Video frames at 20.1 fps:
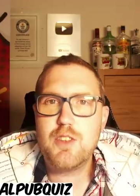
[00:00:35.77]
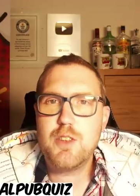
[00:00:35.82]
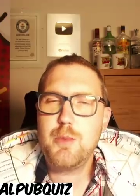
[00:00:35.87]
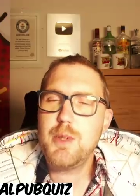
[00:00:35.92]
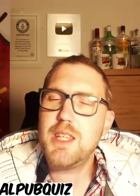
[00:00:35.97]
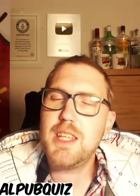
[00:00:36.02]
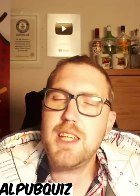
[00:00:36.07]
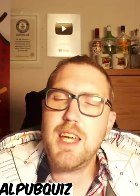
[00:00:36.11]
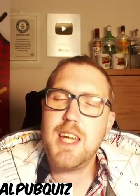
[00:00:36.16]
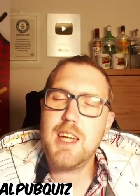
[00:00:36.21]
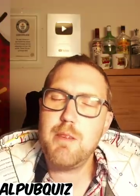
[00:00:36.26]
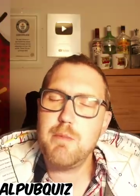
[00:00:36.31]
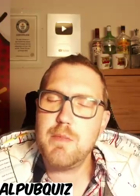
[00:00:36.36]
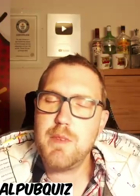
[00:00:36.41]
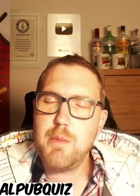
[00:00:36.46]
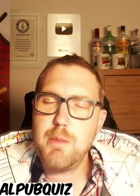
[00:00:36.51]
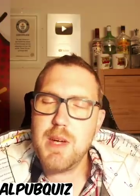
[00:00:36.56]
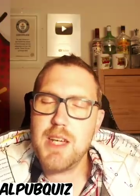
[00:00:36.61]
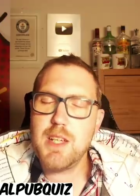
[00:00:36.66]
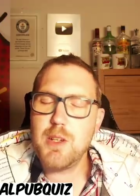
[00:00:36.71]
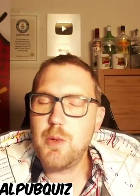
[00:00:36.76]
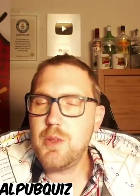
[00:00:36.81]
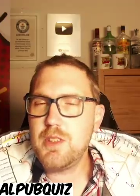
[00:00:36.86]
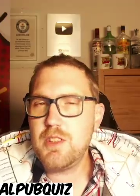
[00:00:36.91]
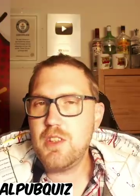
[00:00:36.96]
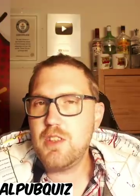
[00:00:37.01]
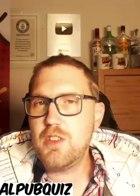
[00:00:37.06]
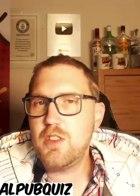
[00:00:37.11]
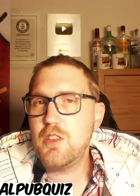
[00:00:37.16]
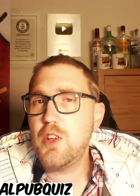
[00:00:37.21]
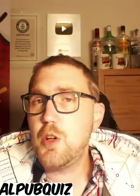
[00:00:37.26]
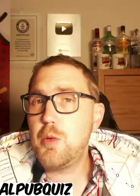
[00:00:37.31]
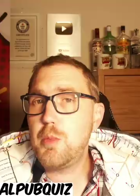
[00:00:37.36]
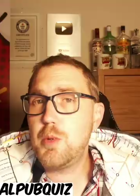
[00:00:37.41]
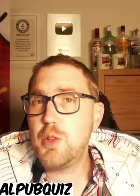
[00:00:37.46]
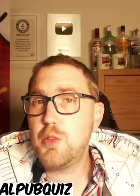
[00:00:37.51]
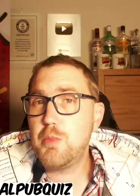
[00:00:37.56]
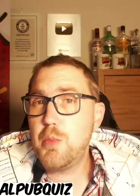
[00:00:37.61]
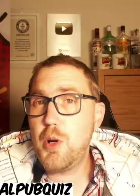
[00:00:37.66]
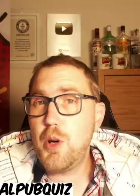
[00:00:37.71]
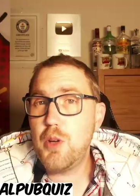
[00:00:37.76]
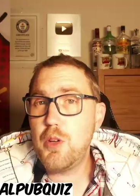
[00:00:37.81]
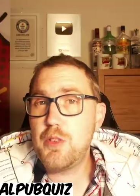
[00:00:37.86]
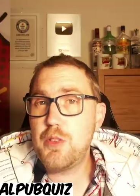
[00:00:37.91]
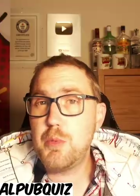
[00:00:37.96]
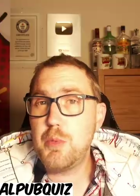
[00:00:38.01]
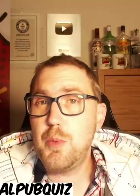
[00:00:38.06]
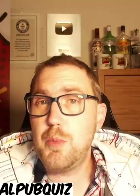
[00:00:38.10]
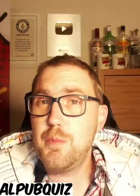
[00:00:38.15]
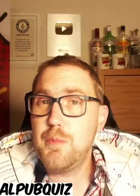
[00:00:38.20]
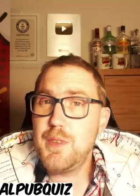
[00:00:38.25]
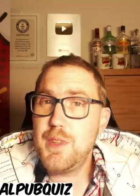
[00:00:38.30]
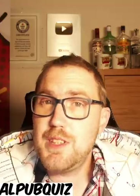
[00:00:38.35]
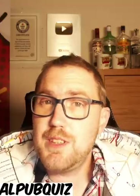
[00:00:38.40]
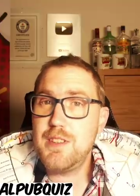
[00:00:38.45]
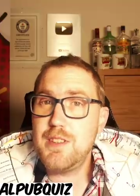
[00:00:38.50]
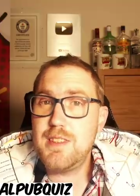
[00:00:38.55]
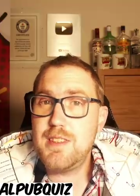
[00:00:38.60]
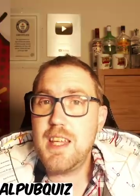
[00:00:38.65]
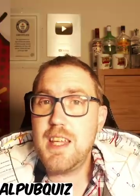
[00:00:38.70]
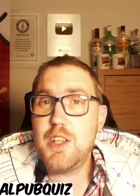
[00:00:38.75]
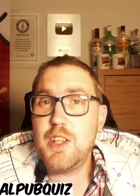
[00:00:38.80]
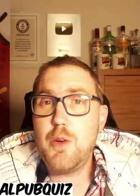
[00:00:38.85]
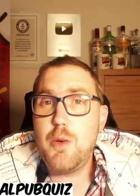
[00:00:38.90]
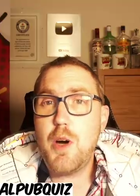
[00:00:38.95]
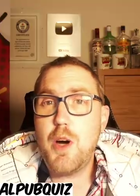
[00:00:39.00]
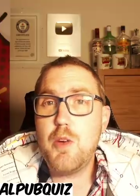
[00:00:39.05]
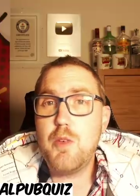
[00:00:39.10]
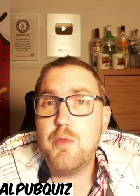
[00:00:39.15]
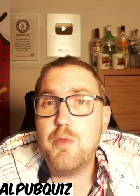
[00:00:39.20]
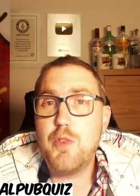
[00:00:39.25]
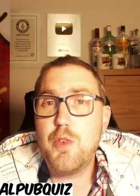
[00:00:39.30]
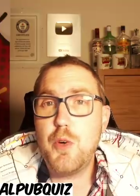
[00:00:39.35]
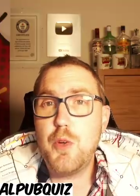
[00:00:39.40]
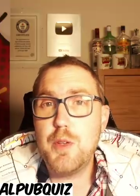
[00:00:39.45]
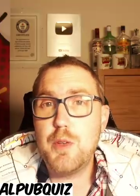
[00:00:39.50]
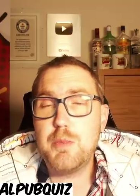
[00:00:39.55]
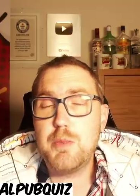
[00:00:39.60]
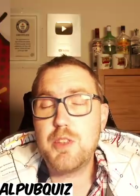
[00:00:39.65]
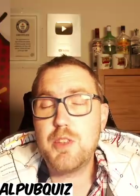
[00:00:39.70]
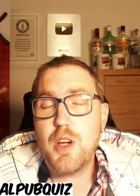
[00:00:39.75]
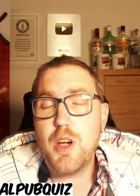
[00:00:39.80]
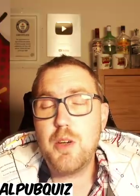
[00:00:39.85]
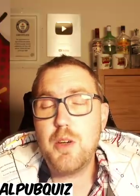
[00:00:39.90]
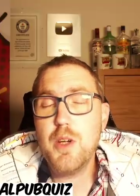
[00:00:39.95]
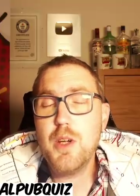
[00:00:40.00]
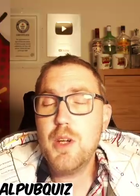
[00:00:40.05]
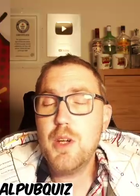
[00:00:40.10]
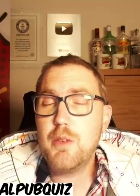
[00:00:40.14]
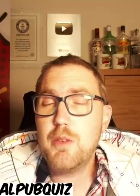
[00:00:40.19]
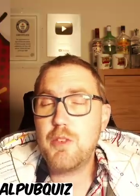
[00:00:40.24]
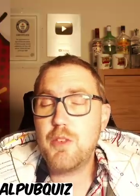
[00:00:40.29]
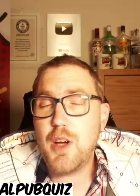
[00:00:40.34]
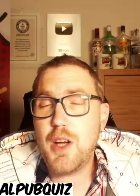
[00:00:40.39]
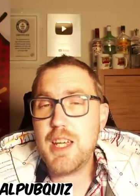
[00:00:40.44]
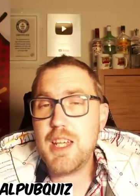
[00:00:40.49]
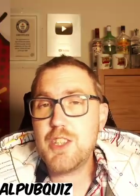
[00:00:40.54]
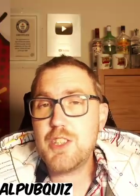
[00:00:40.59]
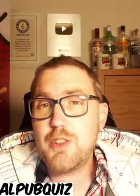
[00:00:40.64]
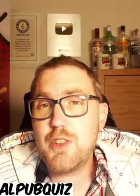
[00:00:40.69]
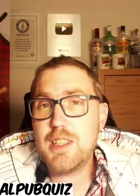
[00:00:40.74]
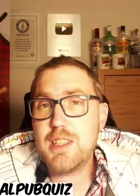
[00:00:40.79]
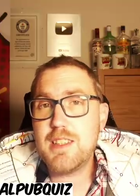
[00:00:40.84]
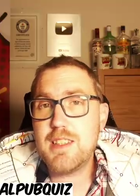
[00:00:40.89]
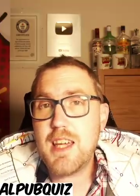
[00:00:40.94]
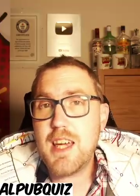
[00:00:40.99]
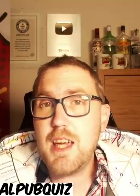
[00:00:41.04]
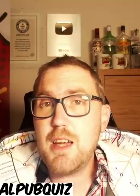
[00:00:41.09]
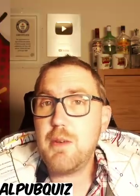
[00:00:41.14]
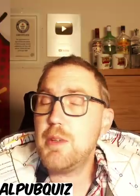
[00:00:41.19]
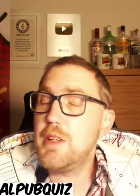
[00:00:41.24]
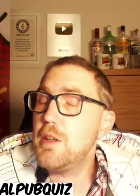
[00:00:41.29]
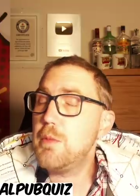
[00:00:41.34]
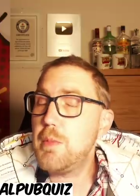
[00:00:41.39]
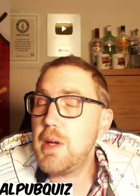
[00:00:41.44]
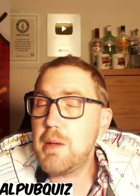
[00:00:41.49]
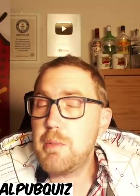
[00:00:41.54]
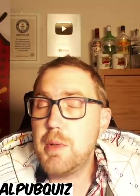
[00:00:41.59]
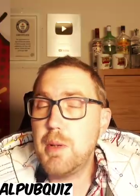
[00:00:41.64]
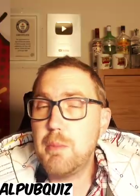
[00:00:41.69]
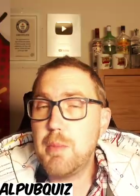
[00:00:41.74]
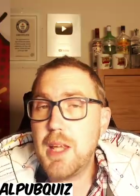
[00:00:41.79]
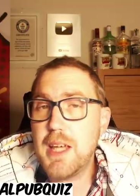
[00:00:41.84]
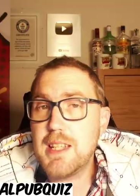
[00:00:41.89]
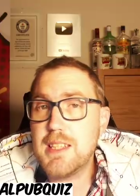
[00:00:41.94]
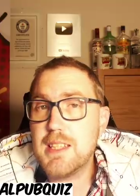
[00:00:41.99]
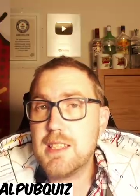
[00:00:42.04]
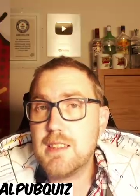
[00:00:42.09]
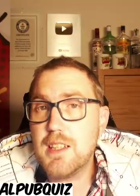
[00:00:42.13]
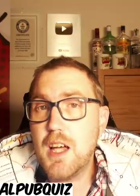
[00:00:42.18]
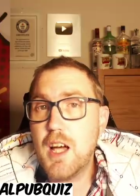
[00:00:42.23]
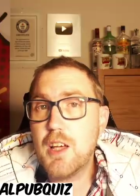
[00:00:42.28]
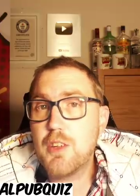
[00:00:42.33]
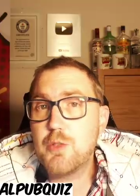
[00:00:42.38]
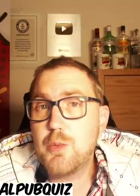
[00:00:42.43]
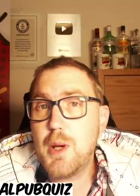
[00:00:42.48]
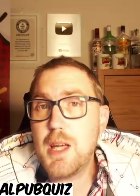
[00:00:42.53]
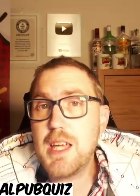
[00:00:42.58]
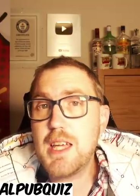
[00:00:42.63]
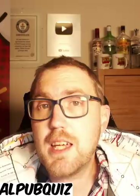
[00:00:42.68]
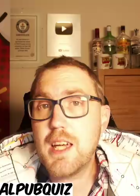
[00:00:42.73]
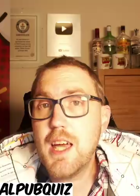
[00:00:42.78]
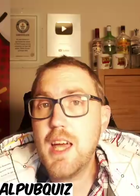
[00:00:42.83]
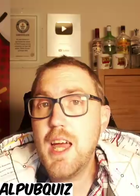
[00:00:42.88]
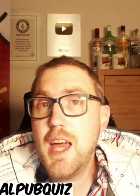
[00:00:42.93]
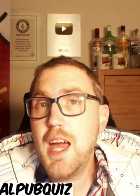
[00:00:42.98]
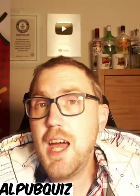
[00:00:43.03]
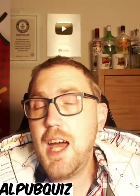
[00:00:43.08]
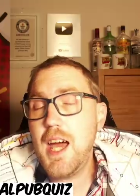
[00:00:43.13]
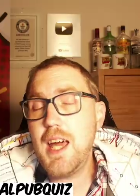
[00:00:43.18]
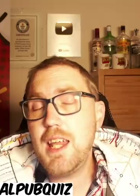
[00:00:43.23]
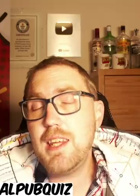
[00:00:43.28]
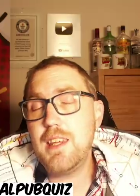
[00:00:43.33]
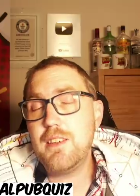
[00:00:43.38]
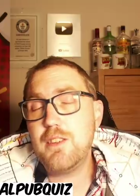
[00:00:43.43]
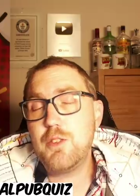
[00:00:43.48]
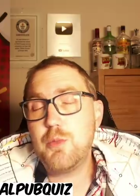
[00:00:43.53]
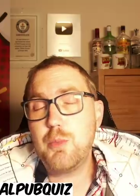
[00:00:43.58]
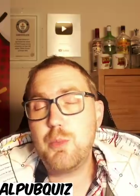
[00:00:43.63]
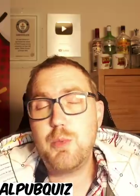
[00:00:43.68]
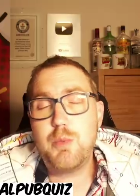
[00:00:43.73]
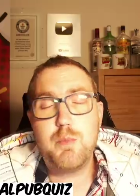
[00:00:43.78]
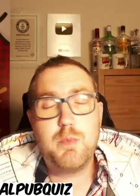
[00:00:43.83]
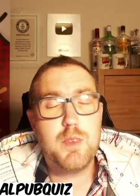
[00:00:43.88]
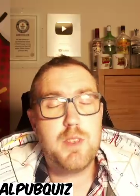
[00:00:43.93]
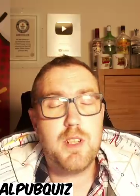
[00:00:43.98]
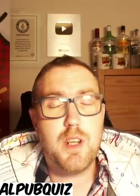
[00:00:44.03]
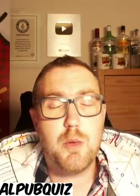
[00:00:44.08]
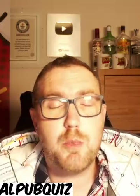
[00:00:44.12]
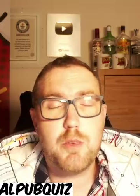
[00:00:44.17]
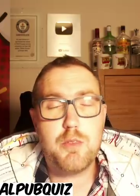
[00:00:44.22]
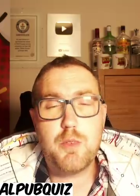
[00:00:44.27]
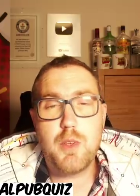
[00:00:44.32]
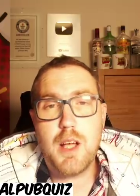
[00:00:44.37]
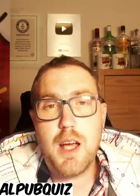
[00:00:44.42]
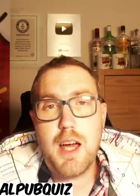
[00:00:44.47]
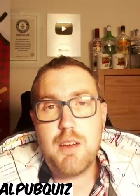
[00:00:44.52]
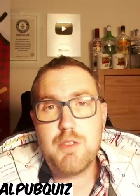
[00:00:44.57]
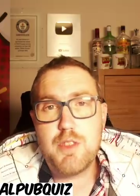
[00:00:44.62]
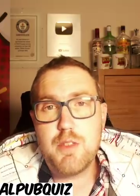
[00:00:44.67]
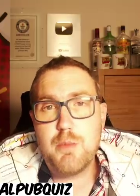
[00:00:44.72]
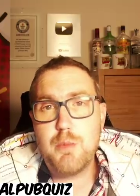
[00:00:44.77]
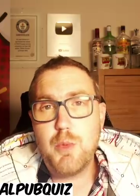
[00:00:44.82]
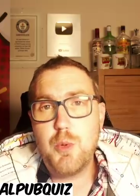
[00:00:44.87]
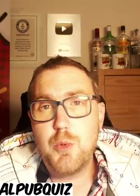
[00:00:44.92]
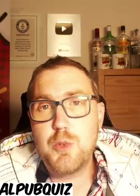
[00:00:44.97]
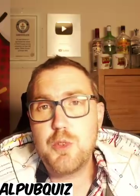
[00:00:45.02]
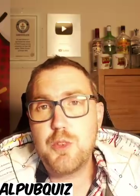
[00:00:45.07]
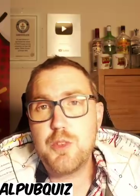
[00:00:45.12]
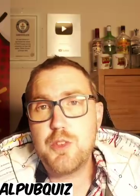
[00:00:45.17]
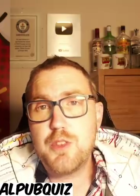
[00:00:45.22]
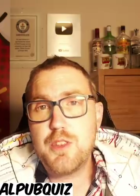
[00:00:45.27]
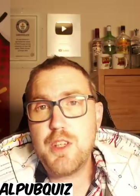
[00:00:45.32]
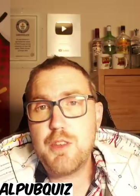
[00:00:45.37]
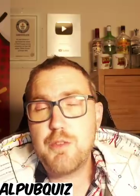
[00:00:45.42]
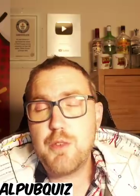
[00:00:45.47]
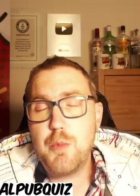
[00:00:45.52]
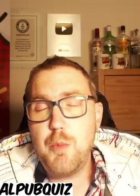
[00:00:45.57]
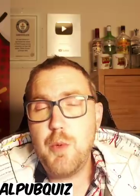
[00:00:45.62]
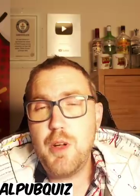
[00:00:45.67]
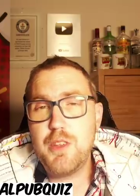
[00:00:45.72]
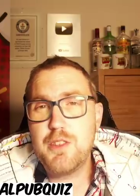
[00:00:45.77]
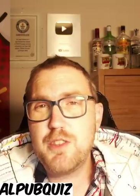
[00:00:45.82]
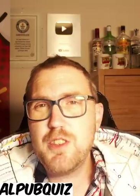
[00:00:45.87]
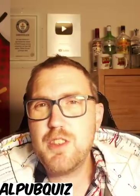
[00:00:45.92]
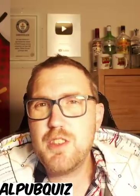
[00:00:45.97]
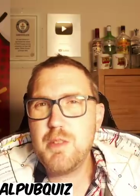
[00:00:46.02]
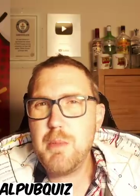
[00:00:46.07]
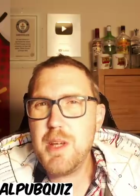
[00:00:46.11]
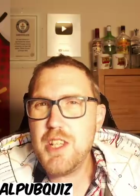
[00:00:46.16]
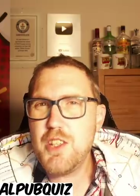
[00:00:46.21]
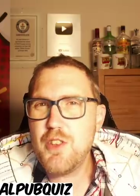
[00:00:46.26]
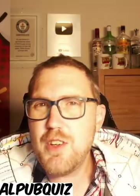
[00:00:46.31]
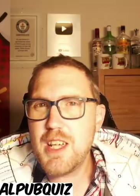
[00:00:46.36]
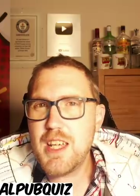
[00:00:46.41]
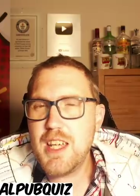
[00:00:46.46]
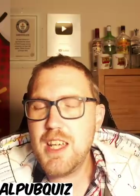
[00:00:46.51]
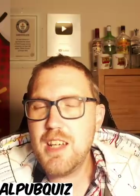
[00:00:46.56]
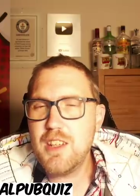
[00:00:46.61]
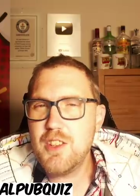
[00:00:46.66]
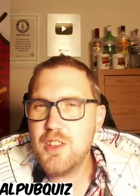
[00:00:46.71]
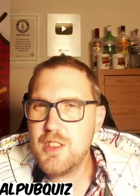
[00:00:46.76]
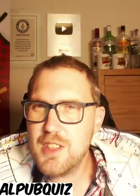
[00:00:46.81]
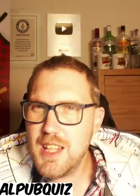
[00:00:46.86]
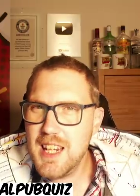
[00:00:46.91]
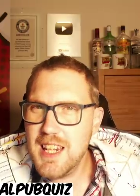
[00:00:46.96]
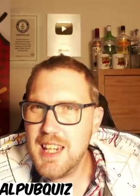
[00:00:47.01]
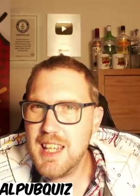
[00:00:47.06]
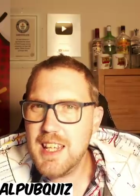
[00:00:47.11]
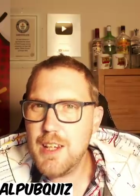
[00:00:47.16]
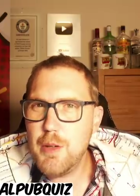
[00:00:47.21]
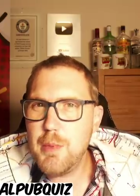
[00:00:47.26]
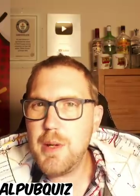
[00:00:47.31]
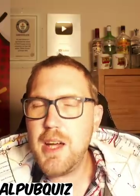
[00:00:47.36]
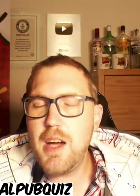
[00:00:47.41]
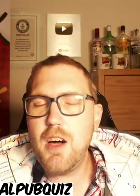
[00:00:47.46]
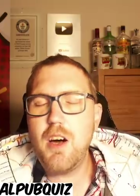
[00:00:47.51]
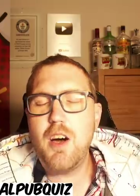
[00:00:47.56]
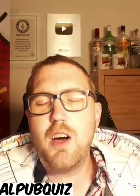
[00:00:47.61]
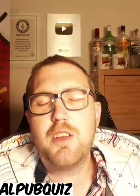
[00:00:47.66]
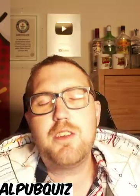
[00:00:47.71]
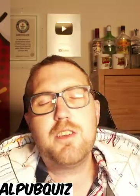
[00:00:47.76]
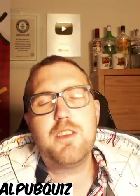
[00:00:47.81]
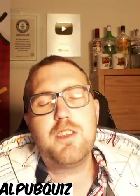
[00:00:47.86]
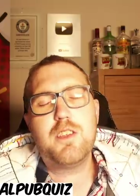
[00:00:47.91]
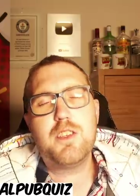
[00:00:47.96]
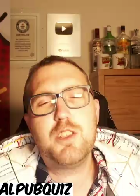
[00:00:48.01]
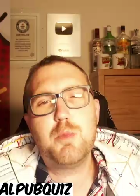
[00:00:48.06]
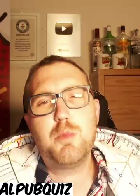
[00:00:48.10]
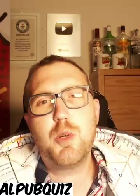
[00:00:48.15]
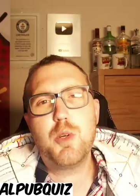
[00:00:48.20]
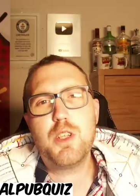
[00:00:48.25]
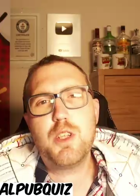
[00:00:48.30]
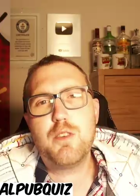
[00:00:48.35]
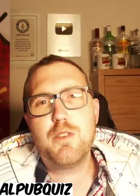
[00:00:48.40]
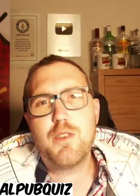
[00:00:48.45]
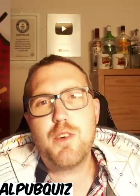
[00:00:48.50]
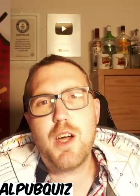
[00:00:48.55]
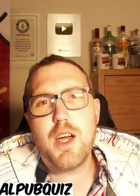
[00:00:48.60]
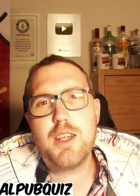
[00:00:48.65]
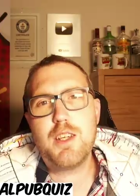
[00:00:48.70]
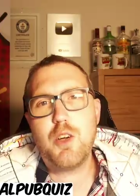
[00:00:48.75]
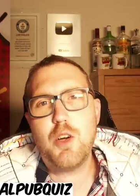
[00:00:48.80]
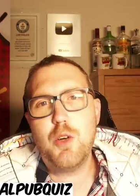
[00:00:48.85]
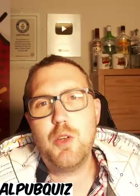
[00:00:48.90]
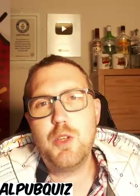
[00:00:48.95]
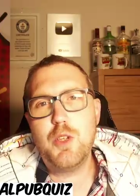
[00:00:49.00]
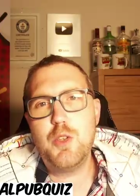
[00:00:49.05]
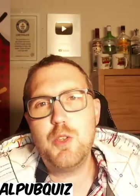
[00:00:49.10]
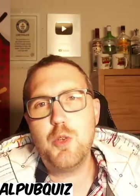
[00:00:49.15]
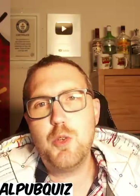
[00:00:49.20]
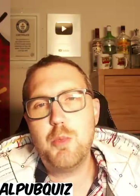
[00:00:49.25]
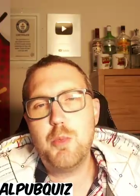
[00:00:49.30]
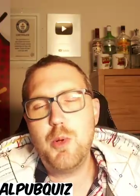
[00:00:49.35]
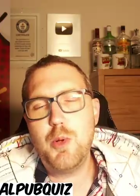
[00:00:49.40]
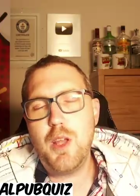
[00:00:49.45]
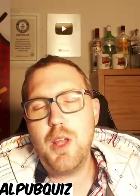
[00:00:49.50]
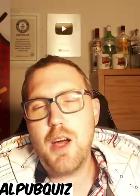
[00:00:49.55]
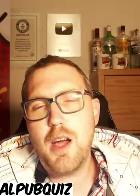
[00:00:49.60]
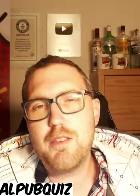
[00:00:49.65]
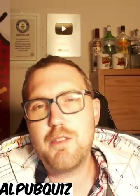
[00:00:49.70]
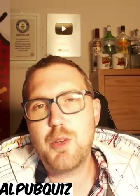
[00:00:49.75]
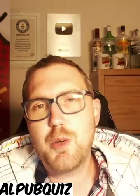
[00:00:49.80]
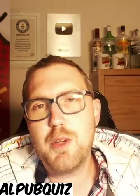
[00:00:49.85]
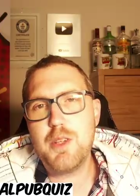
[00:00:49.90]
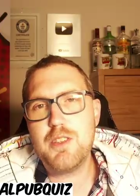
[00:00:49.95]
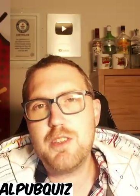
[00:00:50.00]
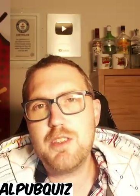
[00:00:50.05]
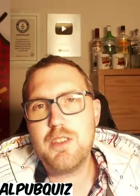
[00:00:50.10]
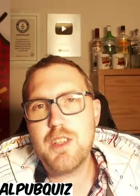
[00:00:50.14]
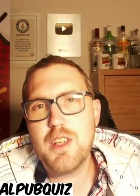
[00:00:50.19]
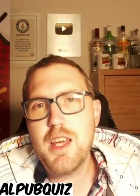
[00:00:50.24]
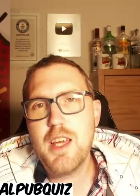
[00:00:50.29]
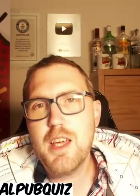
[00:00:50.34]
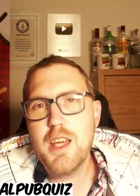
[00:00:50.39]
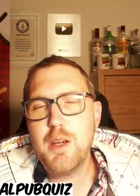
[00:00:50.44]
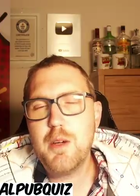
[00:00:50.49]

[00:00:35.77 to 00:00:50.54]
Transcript: that we can keep the main quizzes as open as possible. This is their new home for them. So we've got history today. We did people and places last week, and we've got to have some all sorts of different ones. Just a bit trickier, just a little bit harder than what you'd find on the normal live quizzes,